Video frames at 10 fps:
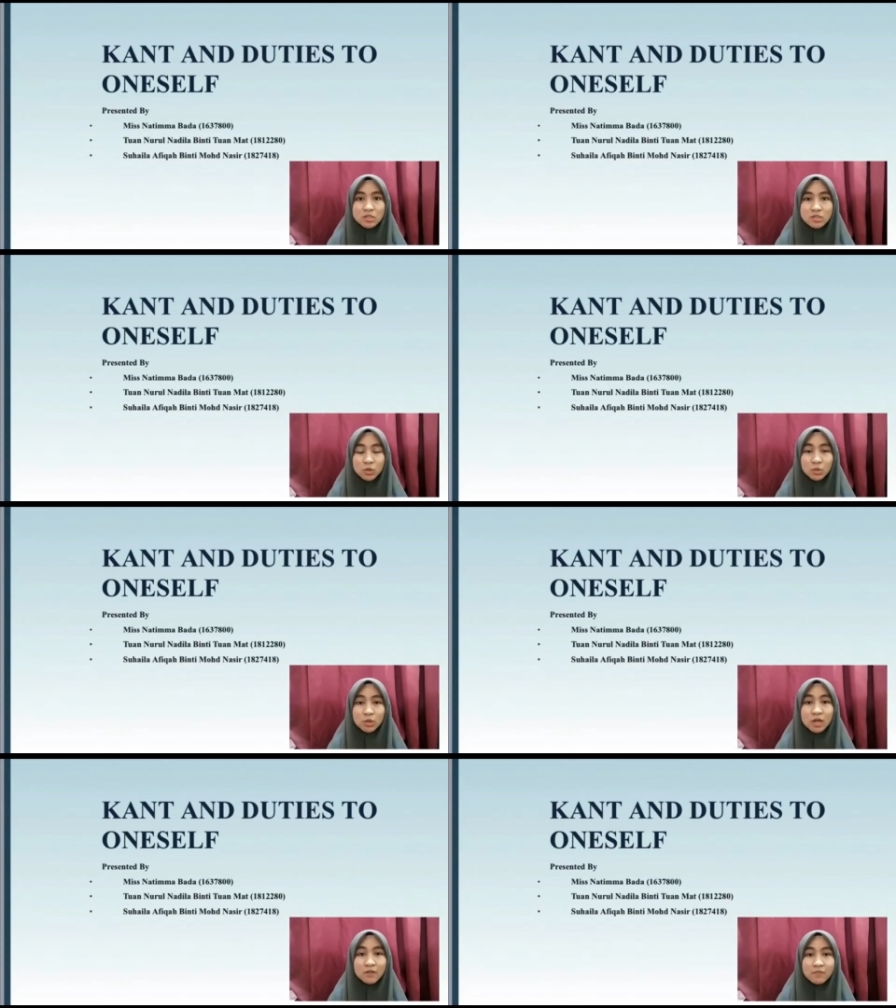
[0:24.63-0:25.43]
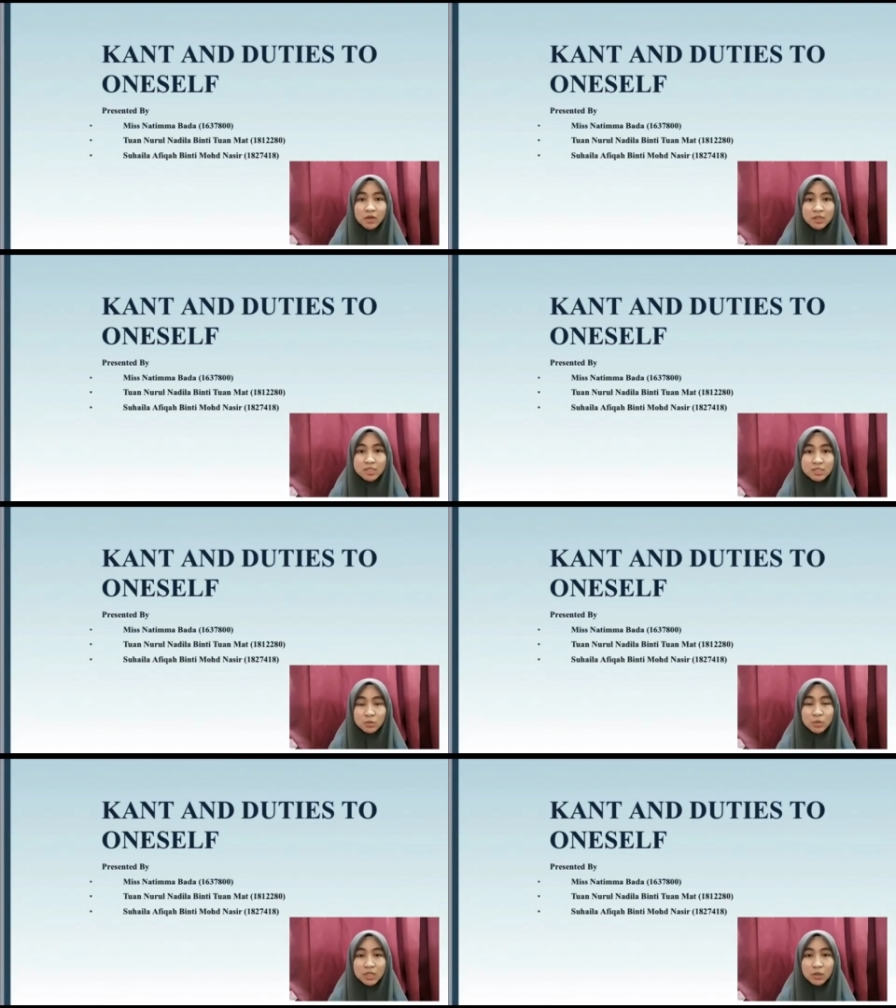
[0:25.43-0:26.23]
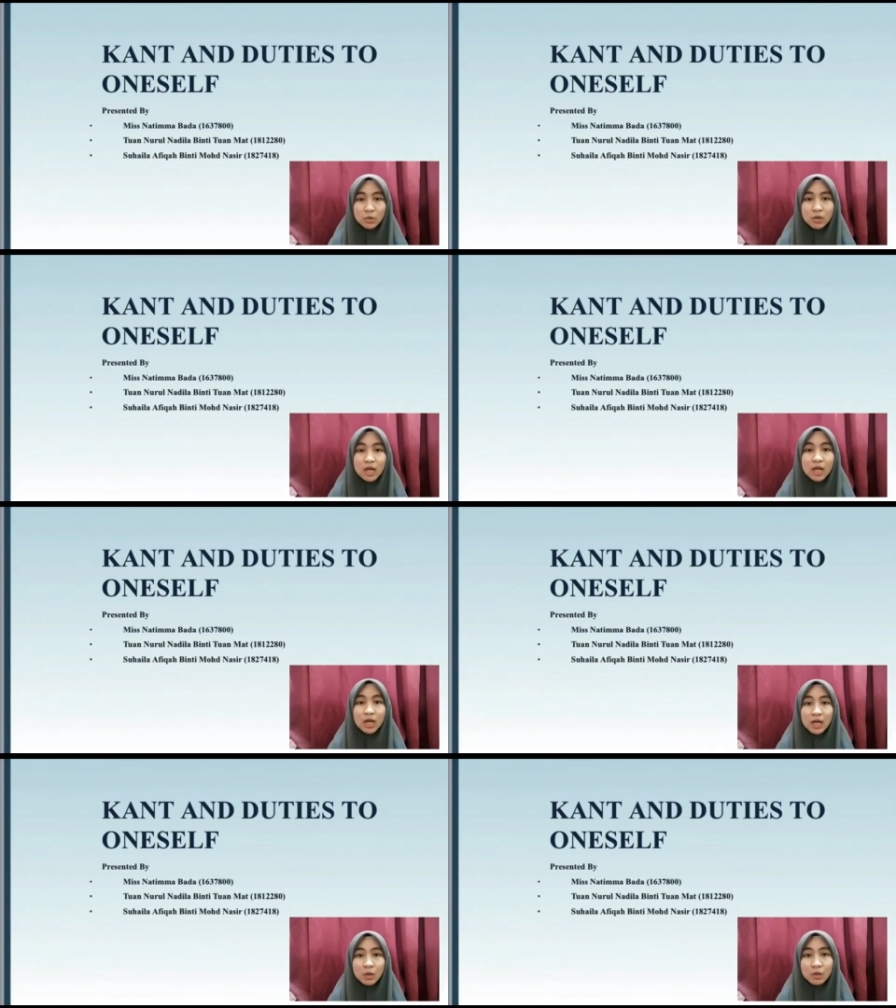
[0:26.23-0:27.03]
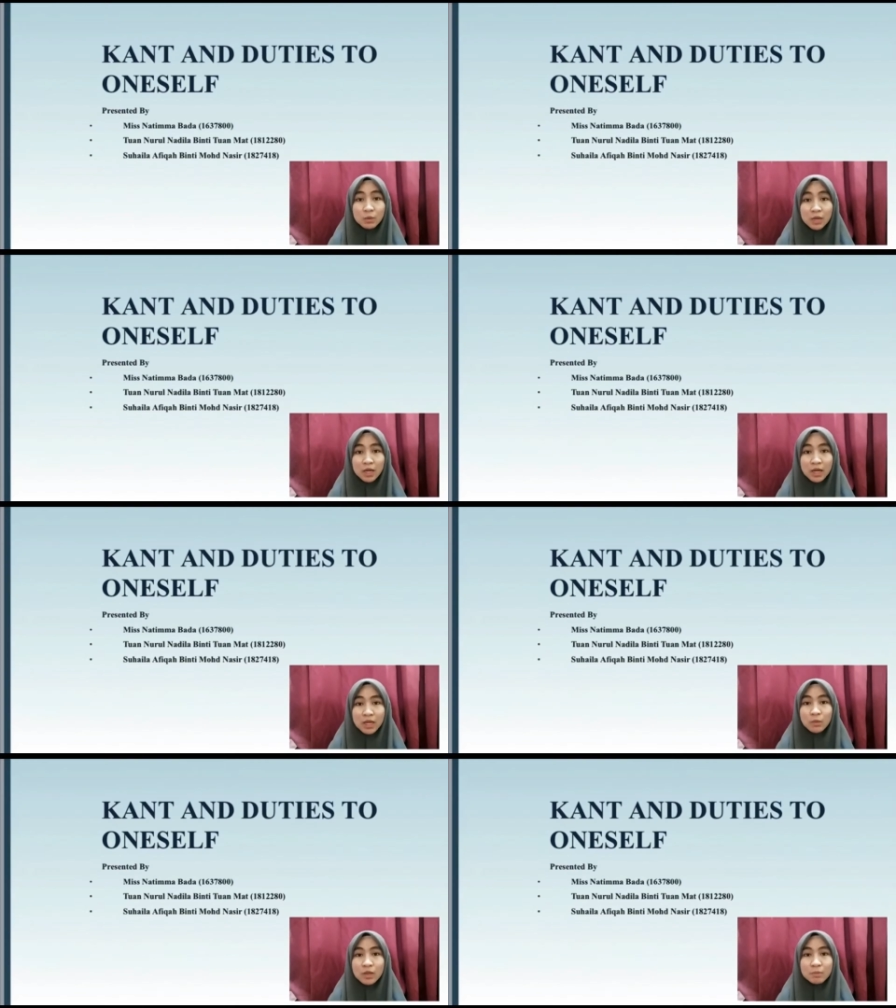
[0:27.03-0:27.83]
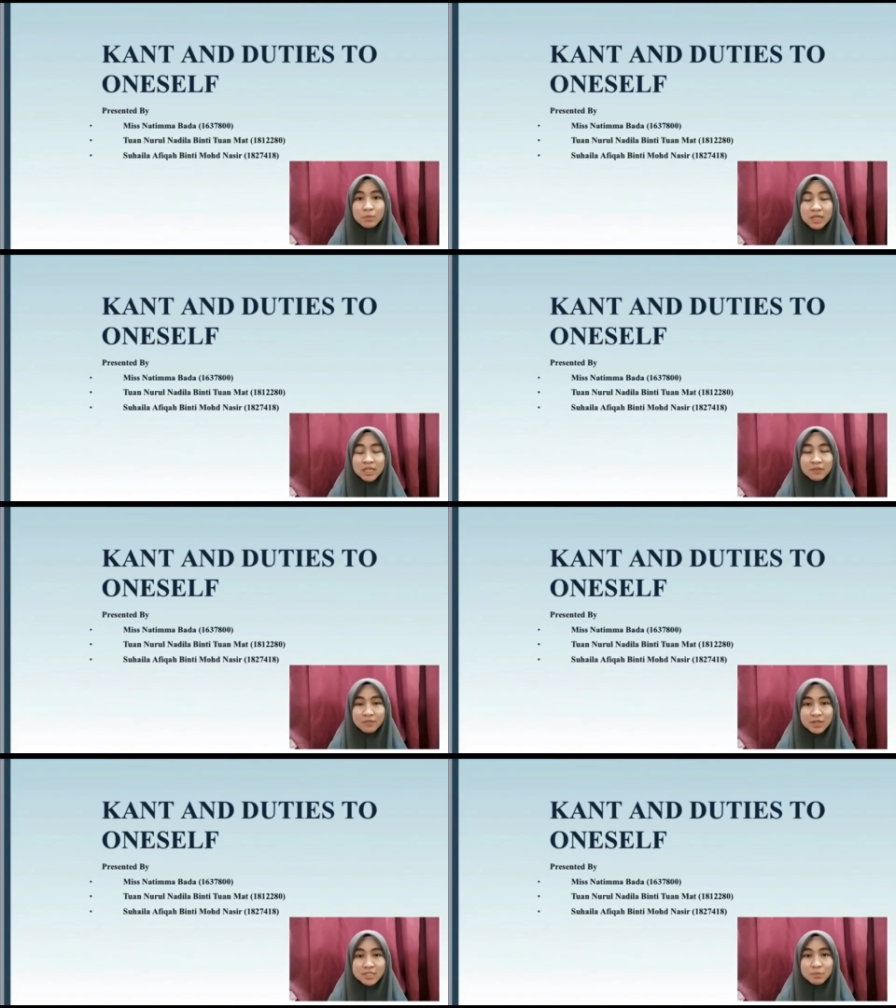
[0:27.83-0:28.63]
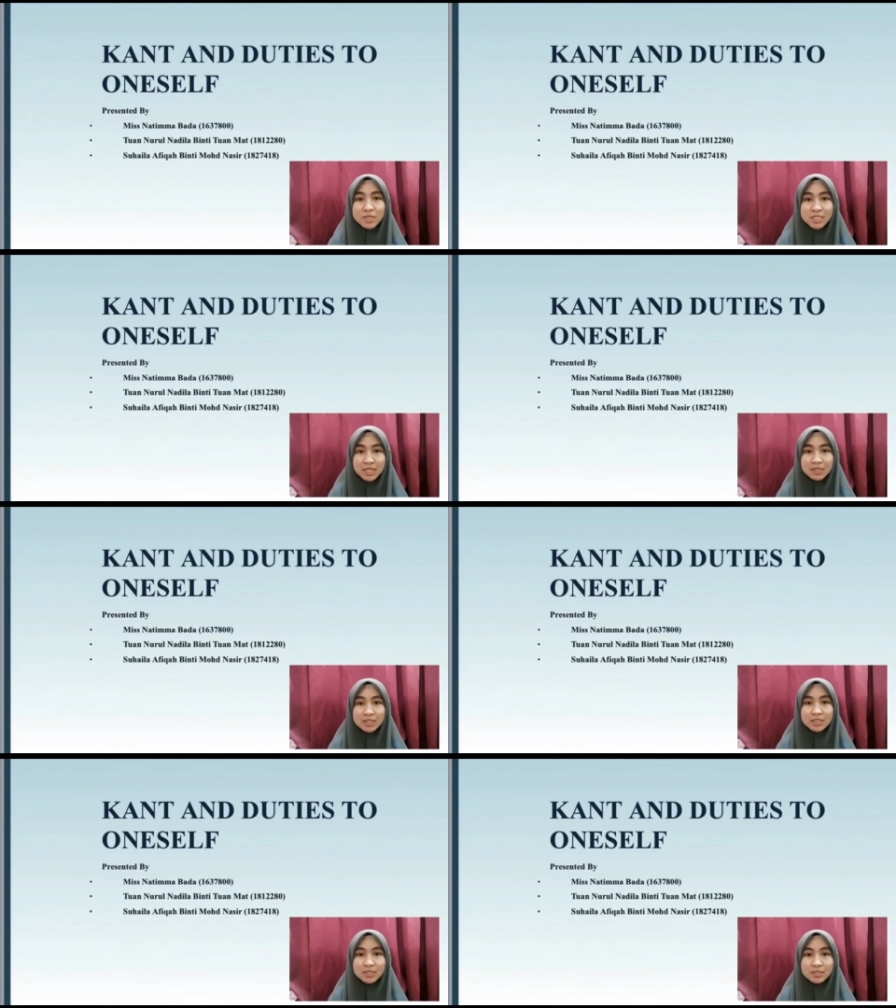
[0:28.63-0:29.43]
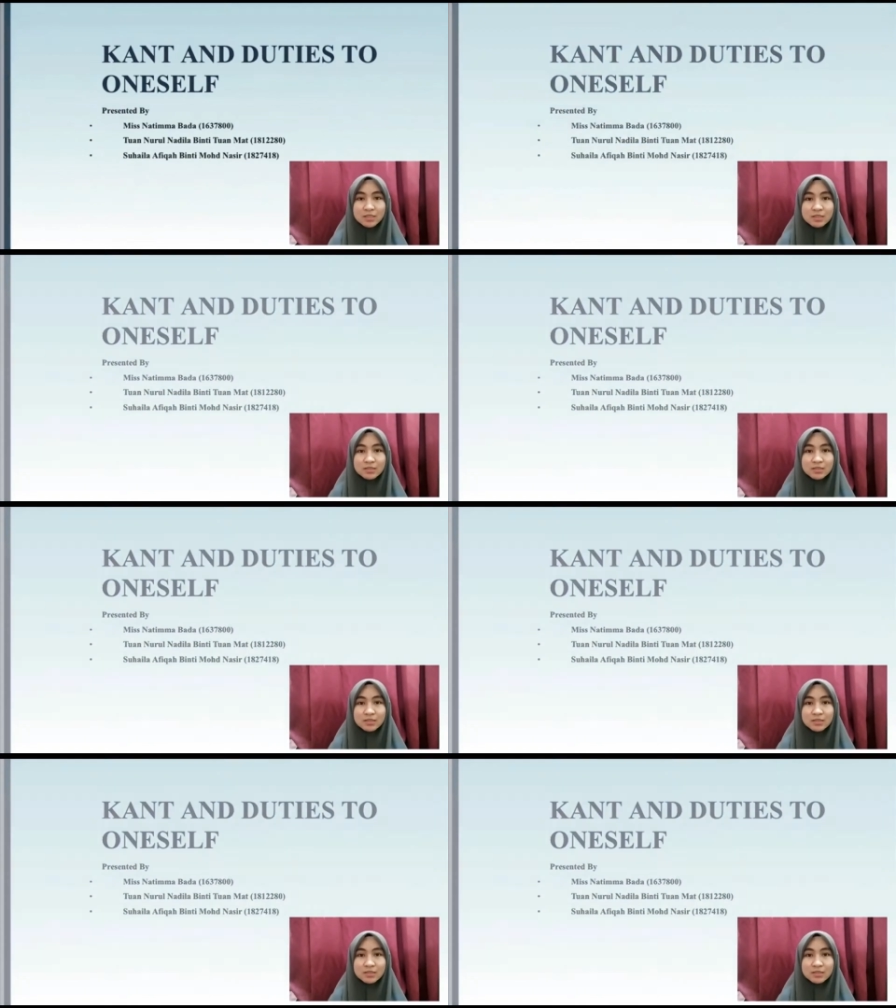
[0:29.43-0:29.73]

So for this video, I will be the first presenter.